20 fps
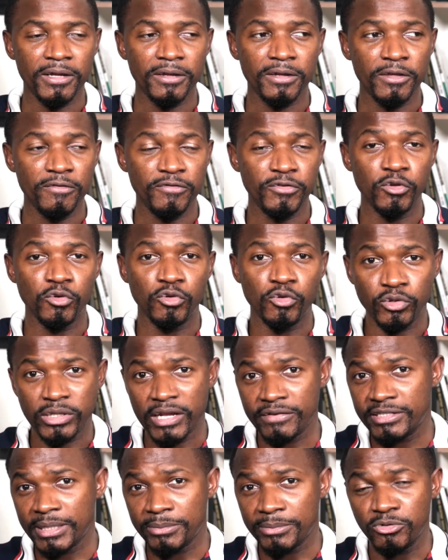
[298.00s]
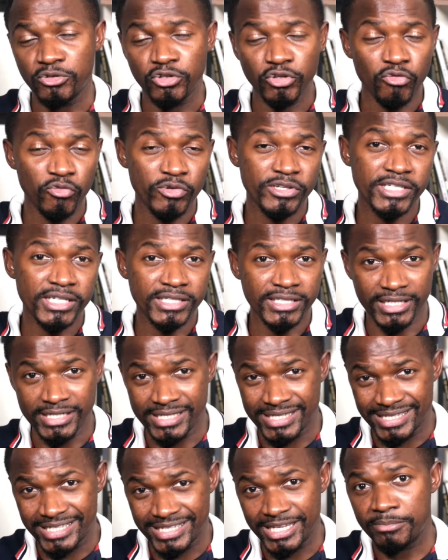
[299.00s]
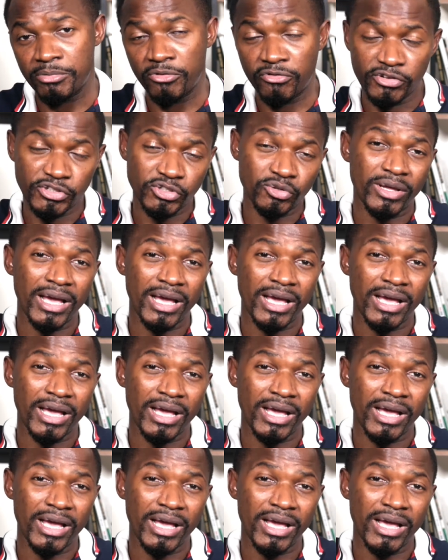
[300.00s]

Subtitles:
if you don't have time to do your research, then seek professional